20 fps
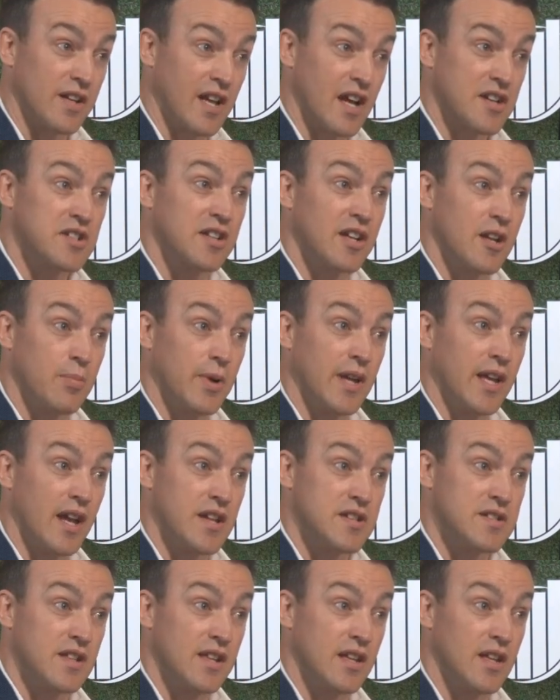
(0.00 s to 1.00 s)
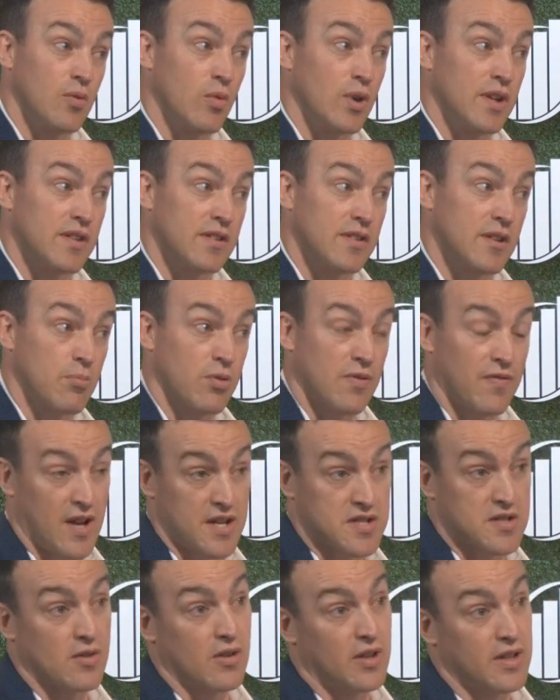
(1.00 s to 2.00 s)
He actually did a PhD with the
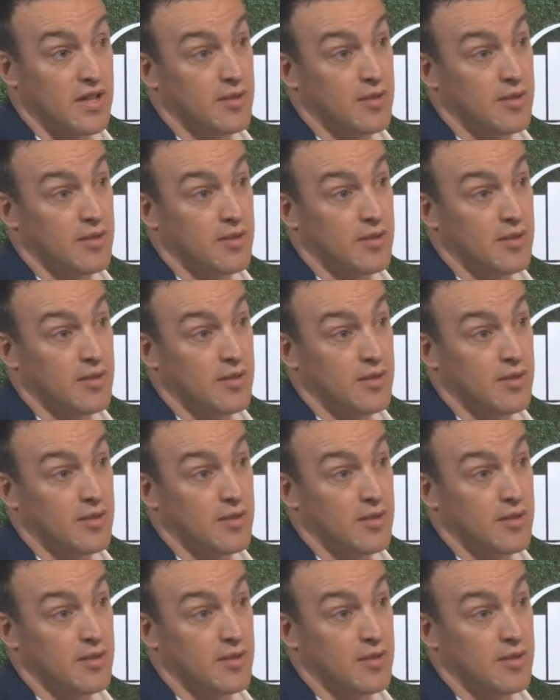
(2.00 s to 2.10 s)
professor